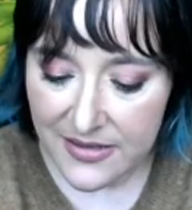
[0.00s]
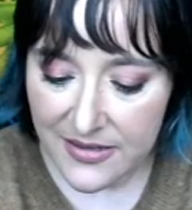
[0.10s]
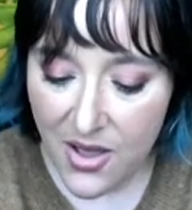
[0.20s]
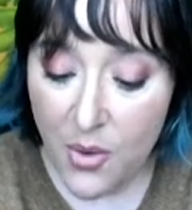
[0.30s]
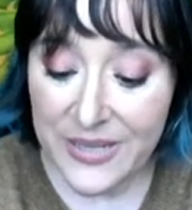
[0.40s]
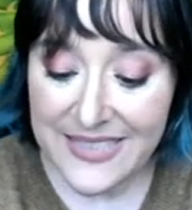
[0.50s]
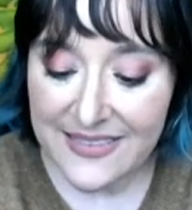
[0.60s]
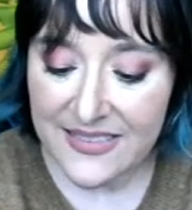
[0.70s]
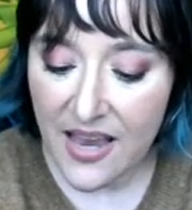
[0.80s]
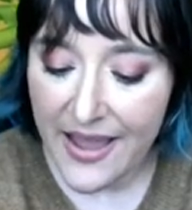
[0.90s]
Oh, he sticks
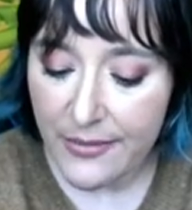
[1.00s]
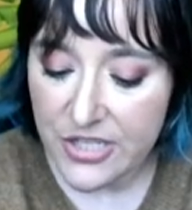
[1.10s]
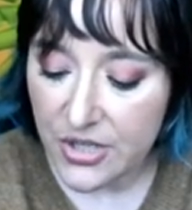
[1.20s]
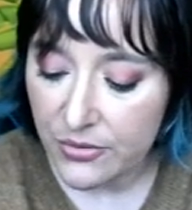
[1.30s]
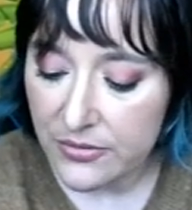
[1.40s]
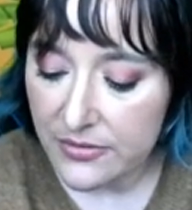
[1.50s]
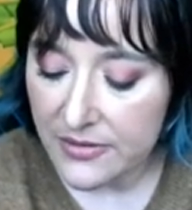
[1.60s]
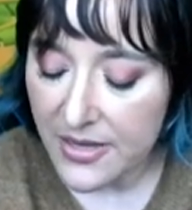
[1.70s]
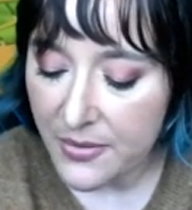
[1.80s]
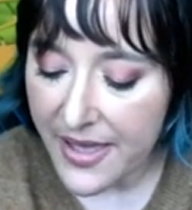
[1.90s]
his tongue out too.
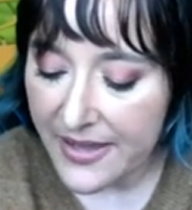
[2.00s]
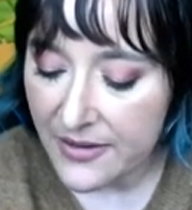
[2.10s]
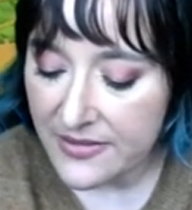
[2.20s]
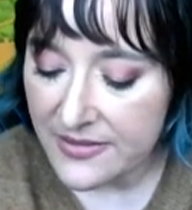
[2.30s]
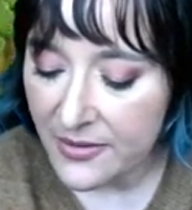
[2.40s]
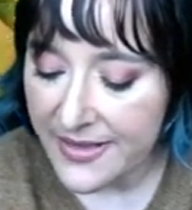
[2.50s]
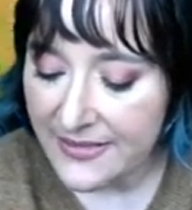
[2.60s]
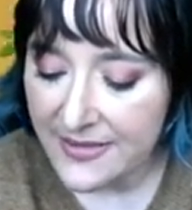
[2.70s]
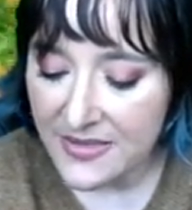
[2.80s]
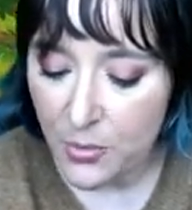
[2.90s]
Okay, and so let's.
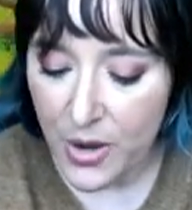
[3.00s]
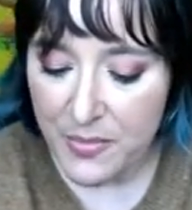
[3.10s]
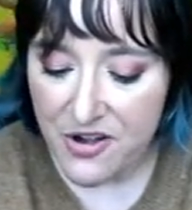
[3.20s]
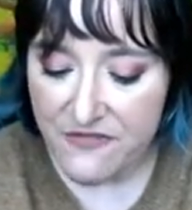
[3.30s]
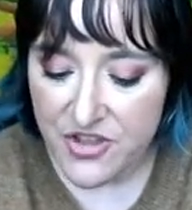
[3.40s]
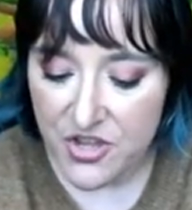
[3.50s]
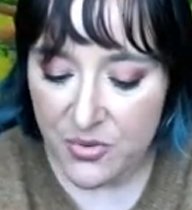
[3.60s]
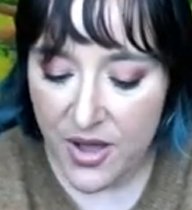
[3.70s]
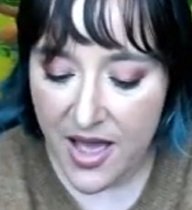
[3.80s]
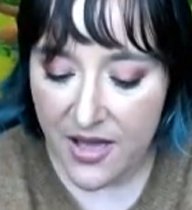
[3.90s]
This is a way better view
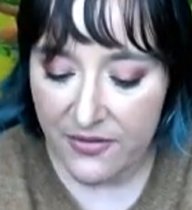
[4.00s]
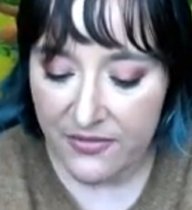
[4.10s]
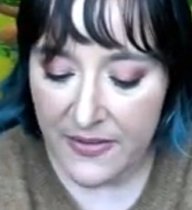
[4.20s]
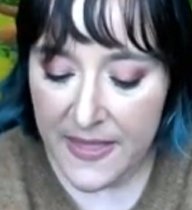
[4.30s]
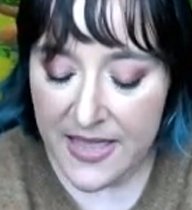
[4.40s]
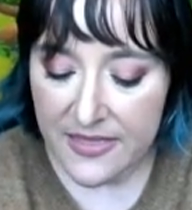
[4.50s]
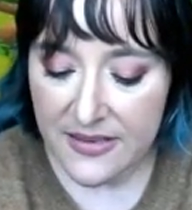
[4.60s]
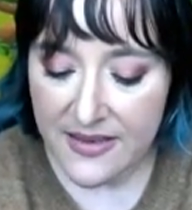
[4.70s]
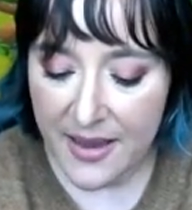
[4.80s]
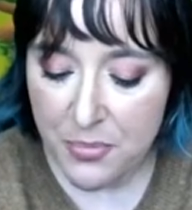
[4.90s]
of this
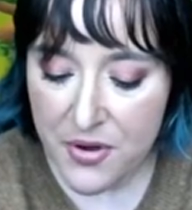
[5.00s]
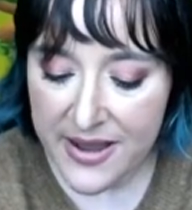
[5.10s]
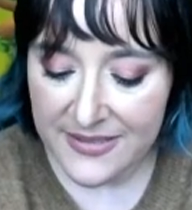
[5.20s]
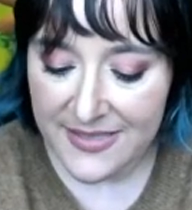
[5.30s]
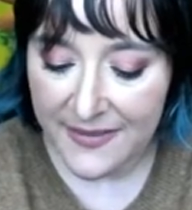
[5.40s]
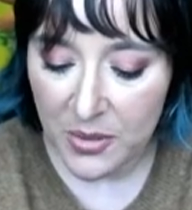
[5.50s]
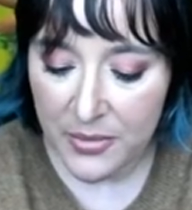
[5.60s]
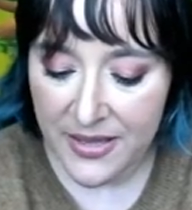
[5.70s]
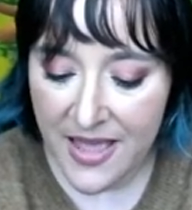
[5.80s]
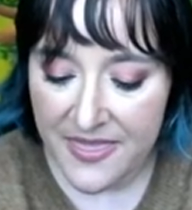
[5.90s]
guy prances a little
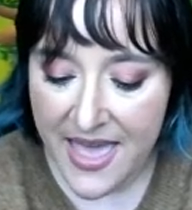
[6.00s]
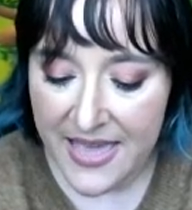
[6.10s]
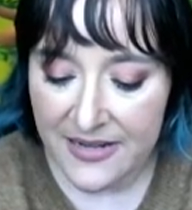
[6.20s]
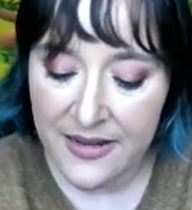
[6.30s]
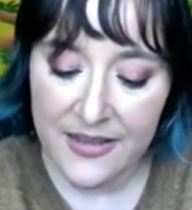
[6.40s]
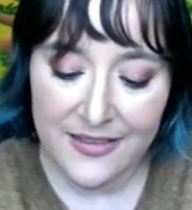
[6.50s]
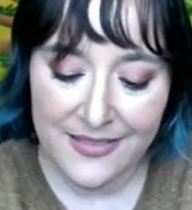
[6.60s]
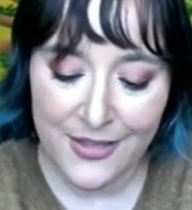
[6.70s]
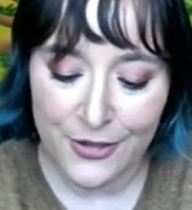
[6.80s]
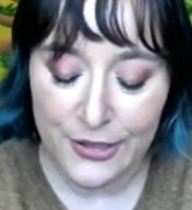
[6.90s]
bit, and then
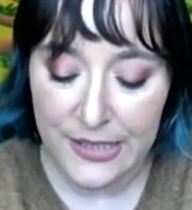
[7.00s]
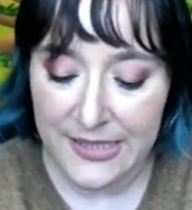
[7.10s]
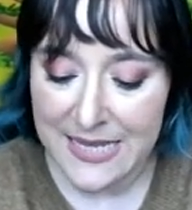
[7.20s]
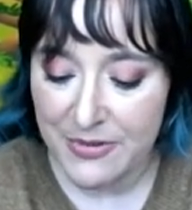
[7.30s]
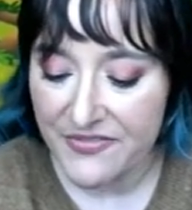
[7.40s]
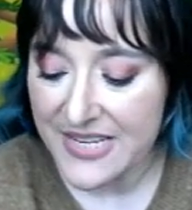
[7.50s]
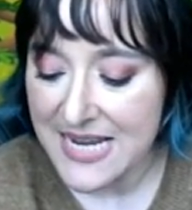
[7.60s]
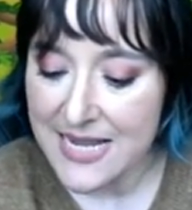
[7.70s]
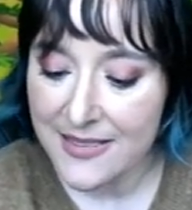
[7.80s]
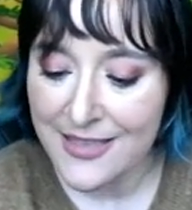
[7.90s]
the little gleam of the
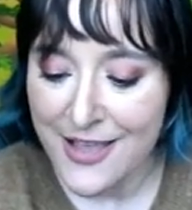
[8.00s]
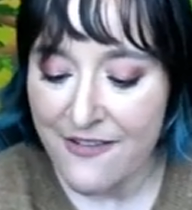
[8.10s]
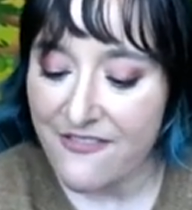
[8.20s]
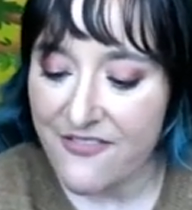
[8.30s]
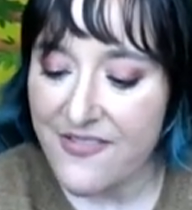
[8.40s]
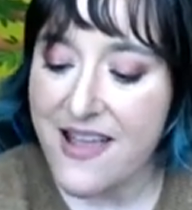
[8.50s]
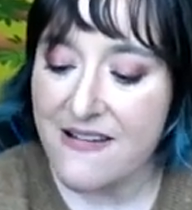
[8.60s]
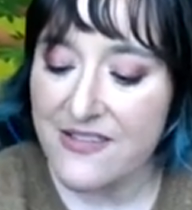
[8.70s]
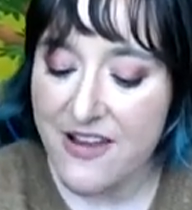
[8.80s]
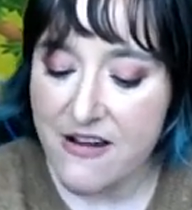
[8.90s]
teeth.
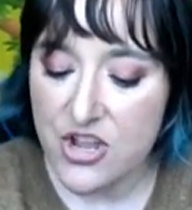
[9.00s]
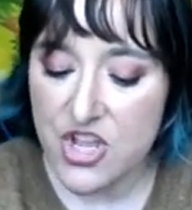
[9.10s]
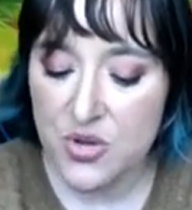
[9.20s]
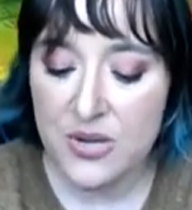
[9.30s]
Very, very cute.